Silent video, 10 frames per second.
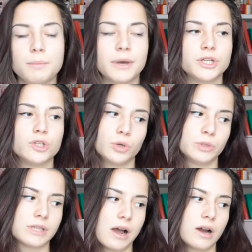but
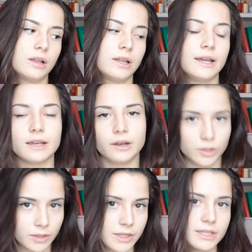those are, like I
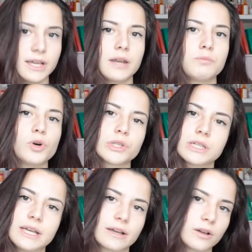already said,
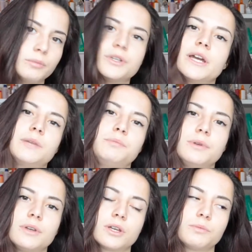mostly accompanied
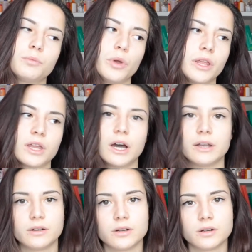with
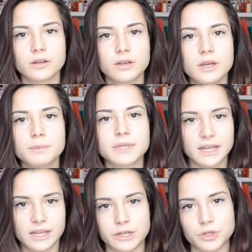other
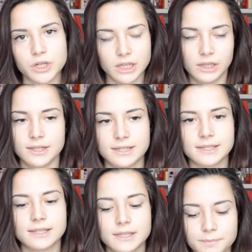psychiatric
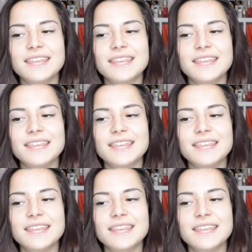illnesses.